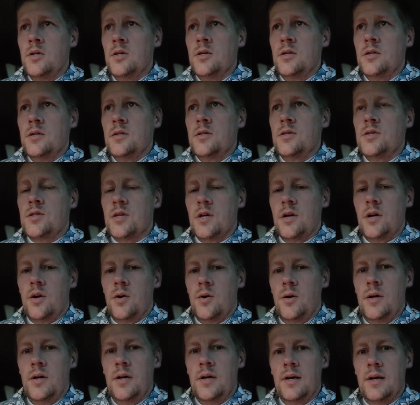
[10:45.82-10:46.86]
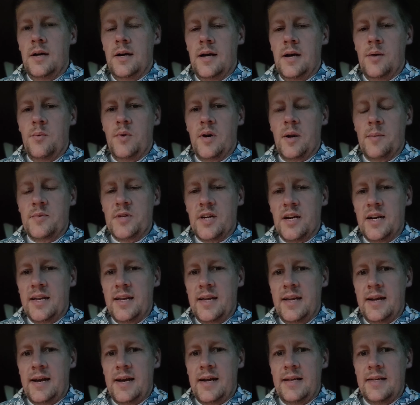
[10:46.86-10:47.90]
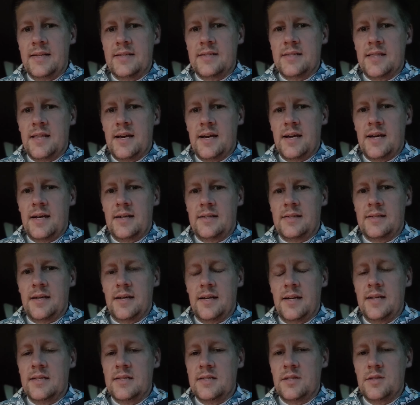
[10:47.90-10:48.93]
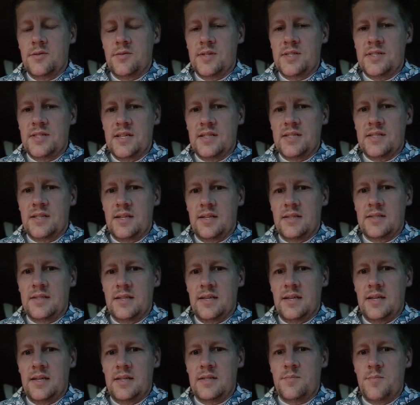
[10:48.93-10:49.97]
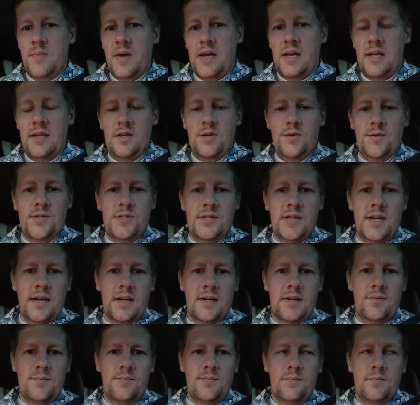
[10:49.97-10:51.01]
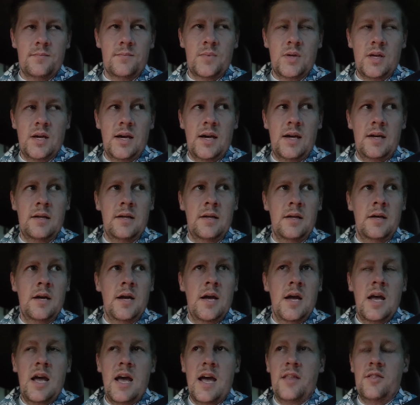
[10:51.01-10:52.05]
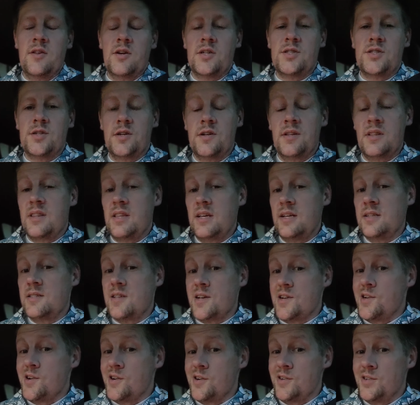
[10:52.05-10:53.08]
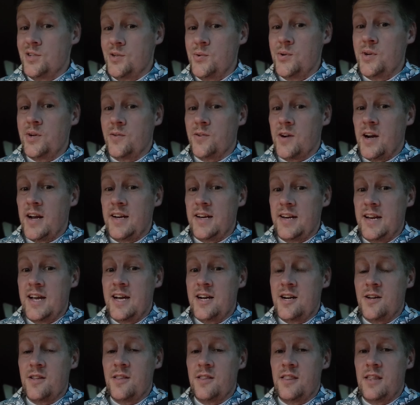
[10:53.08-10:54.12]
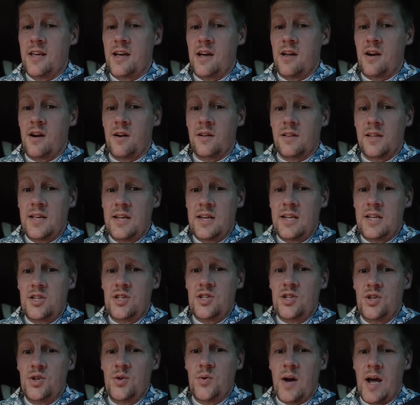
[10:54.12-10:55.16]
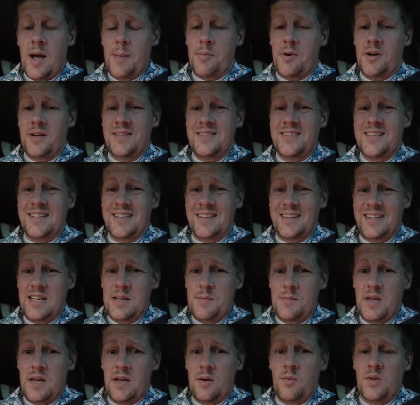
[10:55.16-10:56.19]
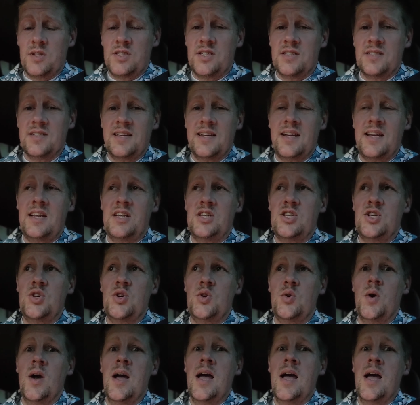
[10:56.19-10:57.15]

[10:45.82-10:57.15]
So what I'm trying to get at is that insulin resistance is making you sick. Okay. And there are certain things that you're doing right now that are leading to hyperinsulinemia, which is leading to